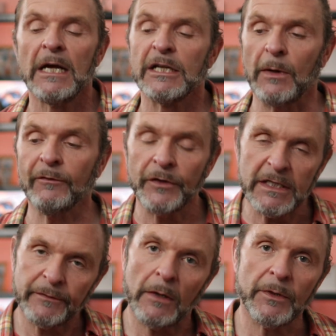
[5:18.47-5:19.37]
So I've got
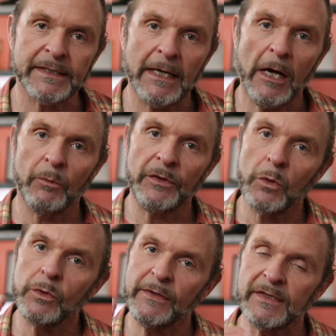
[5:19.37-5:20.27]
this folder set up with
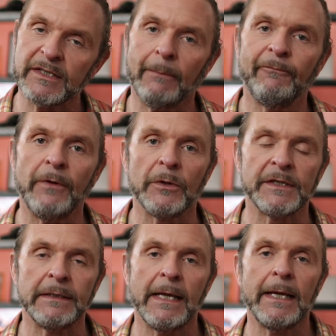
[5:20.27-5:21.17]
all different
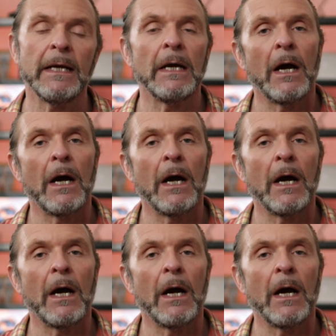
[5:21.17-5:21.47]
subfolders in there.